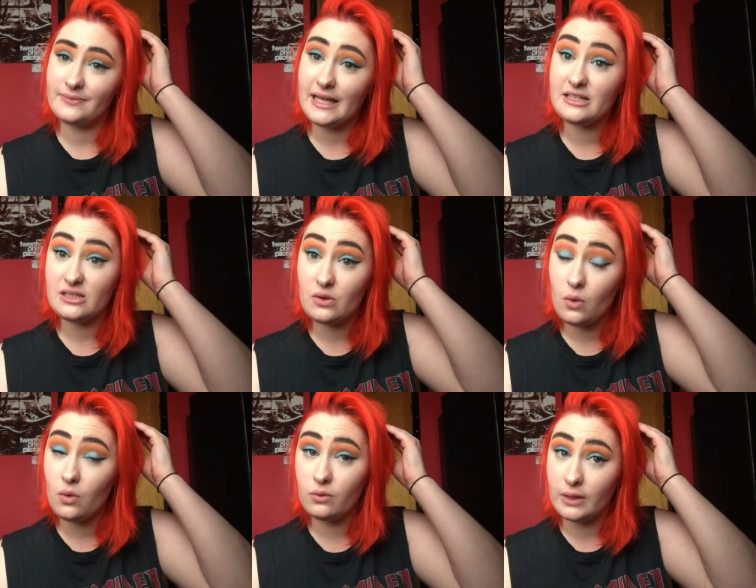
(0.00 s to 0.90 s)
Get to
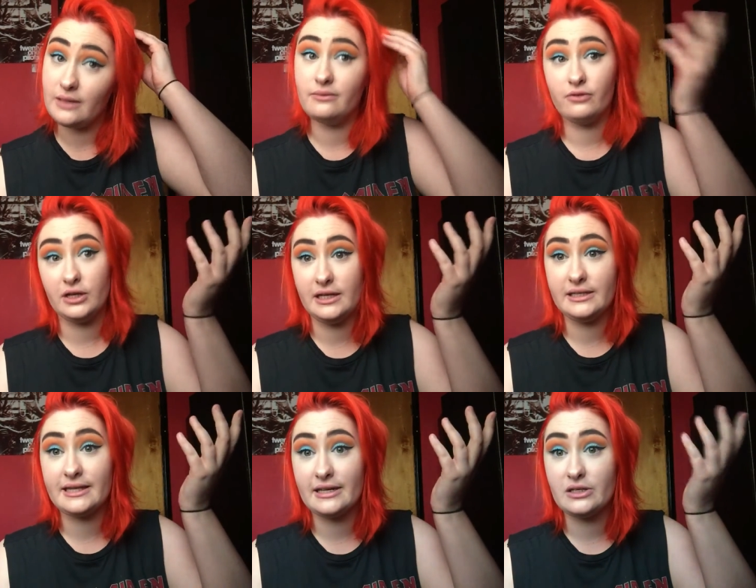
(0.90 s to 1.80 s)
know, well, for you
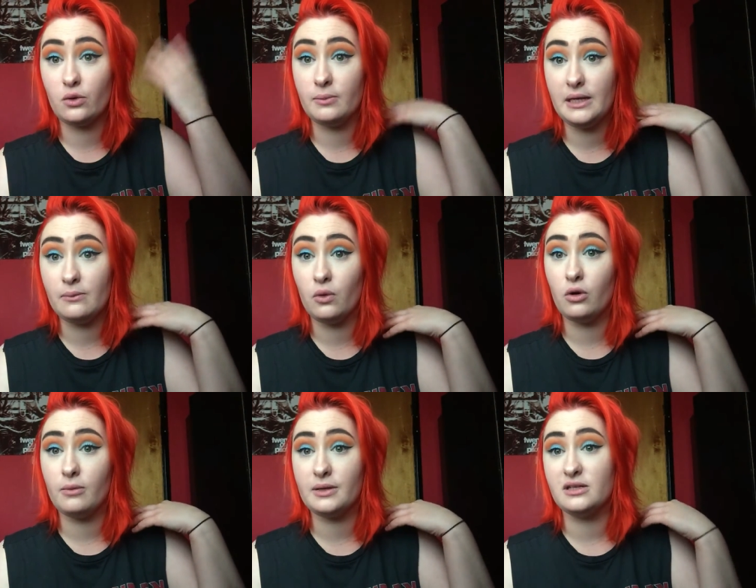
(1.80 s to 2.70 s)
to get to know me
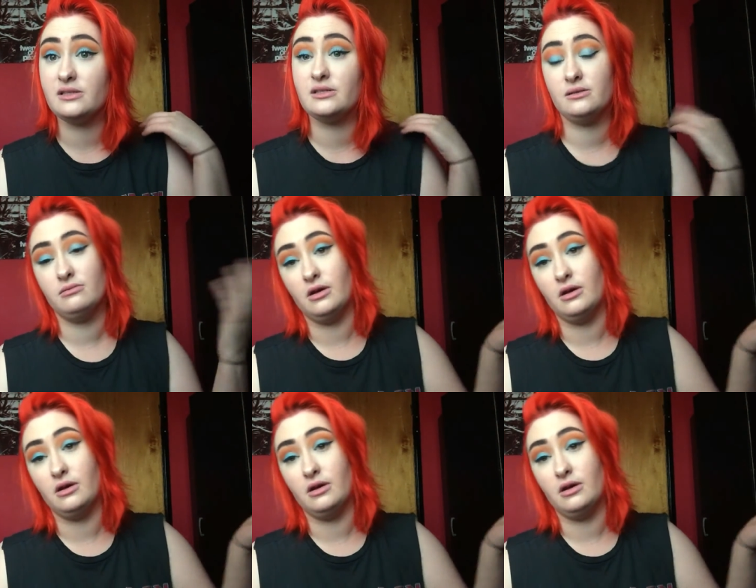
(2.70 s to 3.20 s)
more because